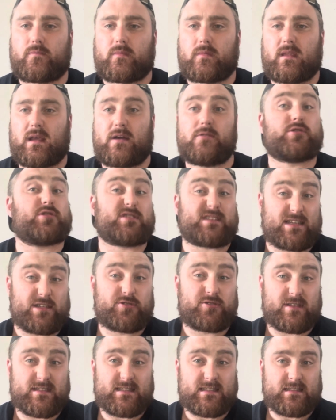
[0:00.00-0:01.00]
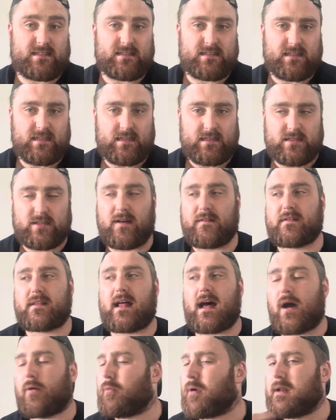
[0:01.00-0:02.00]
It was just interesting to see. So after
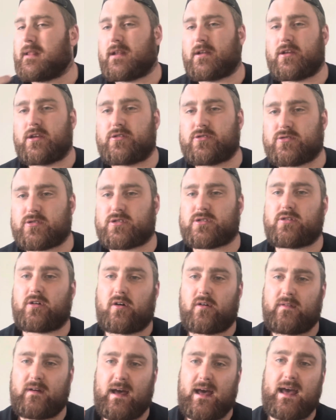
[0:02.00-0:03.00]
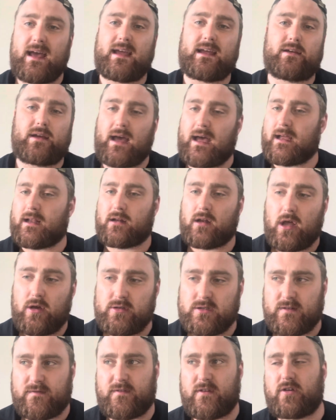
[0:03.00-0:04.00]
that, went and did the usual stuff, ate
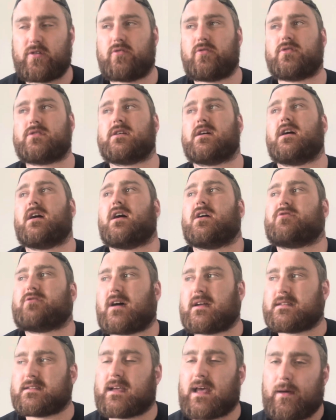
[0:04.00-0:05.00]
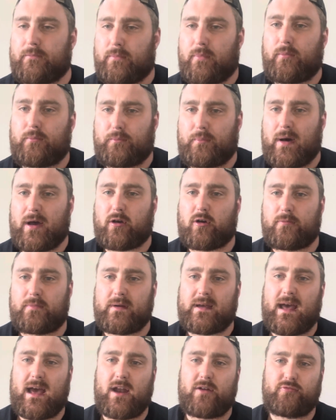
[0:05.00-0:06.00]
loads of food, tried to get back up
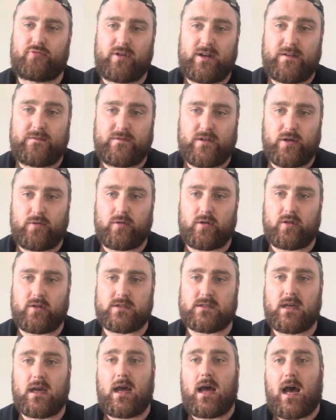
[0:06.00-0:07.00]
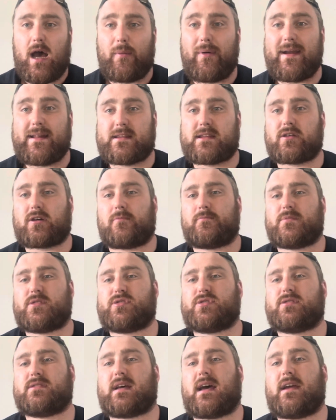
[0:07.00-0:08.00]
again, refueled. I went into the
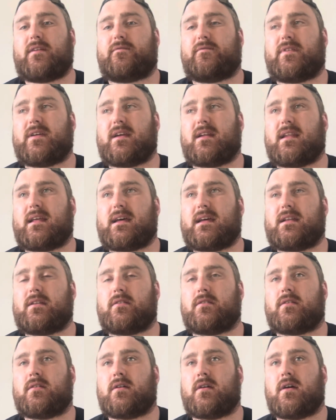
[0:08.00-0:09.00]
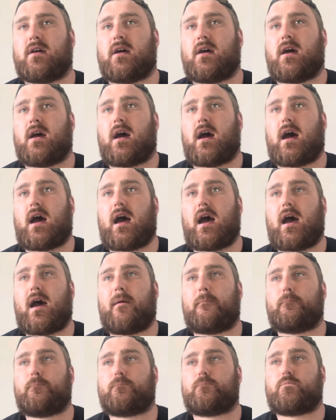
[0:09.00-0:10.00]
competition day feeling
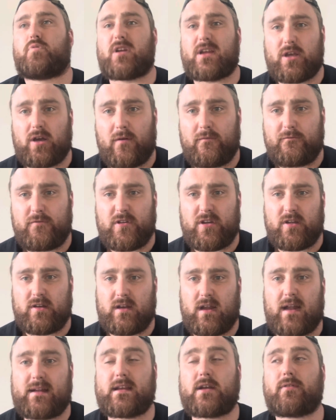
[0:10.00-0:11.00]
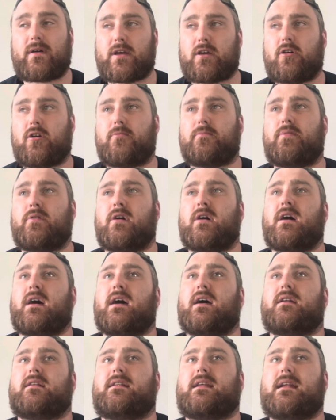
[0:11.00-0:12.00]
pretty confident. I did wake up,
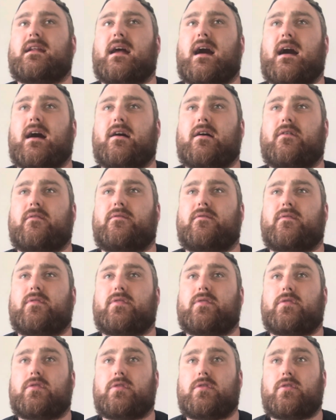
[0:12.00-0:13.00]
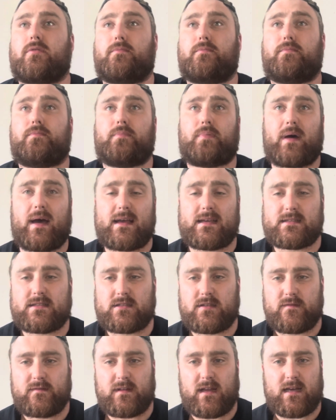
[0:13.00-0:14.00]
didn't have the best
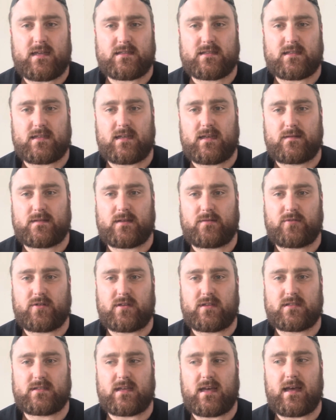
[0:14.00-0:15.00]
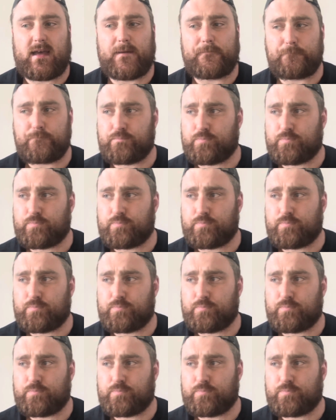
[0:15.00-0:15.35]
of night's sleeps, I'm going to say.